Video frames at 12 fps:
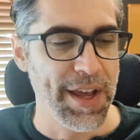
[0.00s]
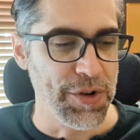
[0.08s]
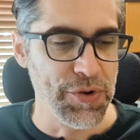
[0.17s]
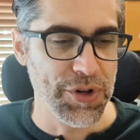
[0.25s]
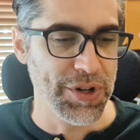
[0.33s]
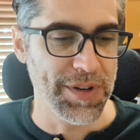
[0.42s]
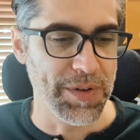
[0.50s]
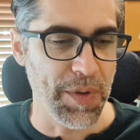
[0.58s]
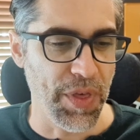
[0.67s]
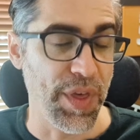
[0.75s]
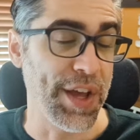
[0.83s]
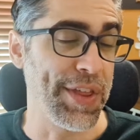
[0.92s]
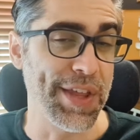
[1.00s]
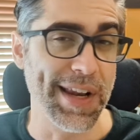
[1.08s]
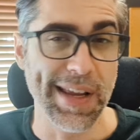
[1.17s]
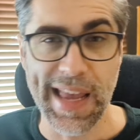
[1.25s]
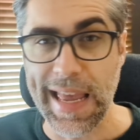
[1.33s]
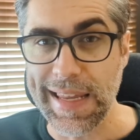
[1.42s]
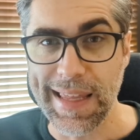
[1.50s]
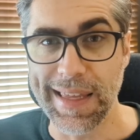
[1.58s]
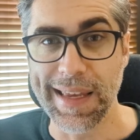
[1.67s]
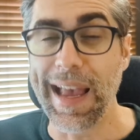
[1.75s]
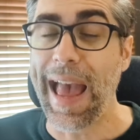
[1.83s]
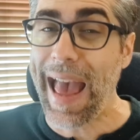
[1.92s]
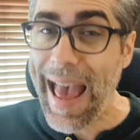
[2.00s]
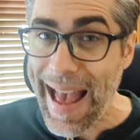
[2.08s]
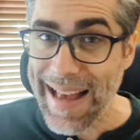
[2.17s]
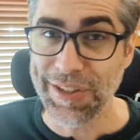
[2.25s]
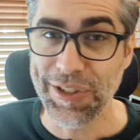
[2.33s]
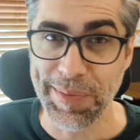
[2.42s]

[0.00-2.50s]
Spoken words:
You shouldn't think that anything has